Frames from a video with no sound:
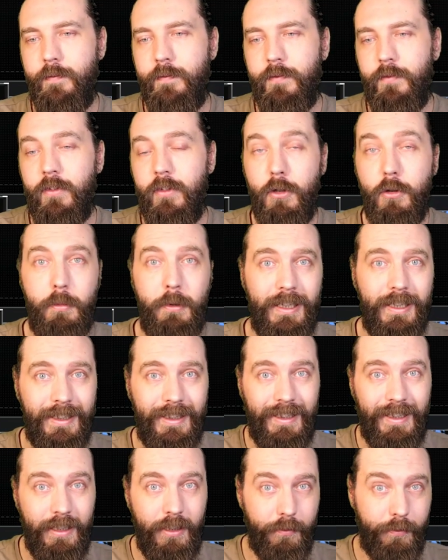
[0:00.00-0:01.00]
There'll be a
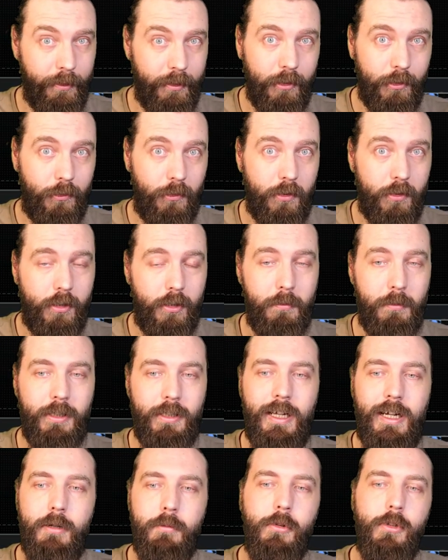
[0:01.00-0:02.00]
link for this document
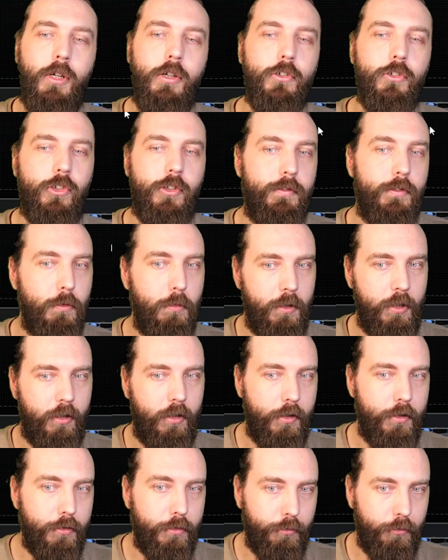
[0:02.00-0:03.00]
down below, so if you want to
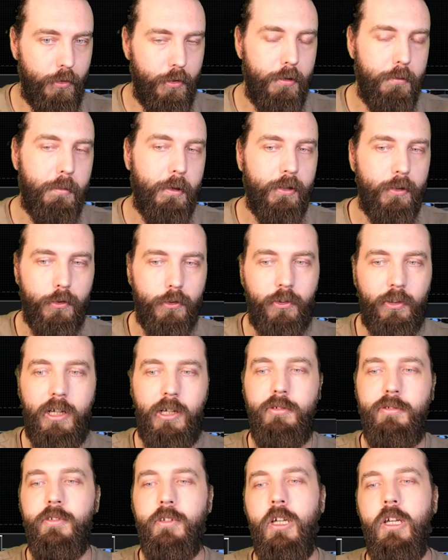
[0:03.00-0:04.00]
go through it by
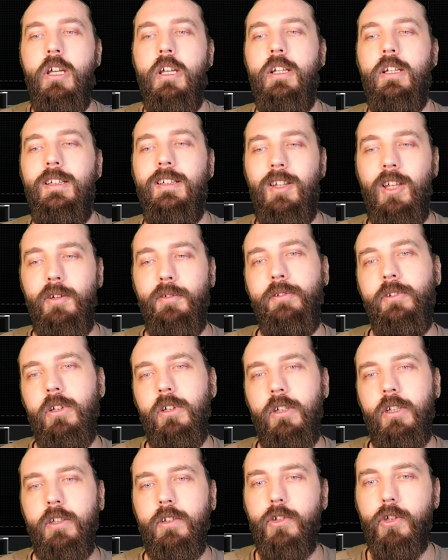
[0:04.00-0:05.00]
yourself,
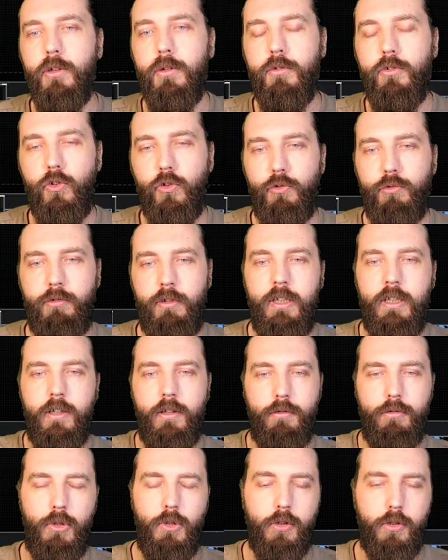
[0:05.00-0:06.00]
definitely do. Just read it
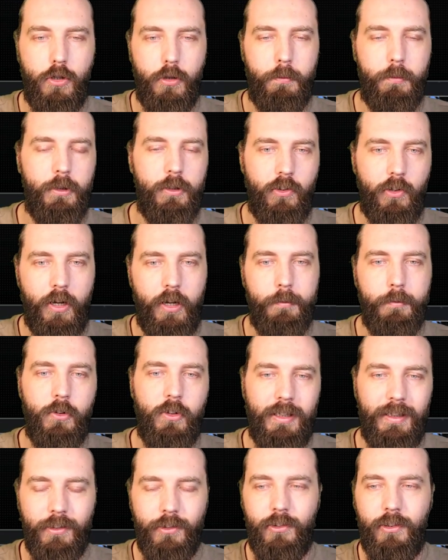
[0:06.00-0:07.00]
through a couple of times,
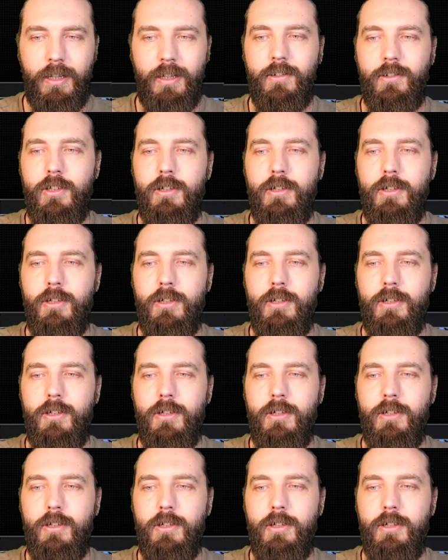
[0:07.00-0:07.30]
get it set into your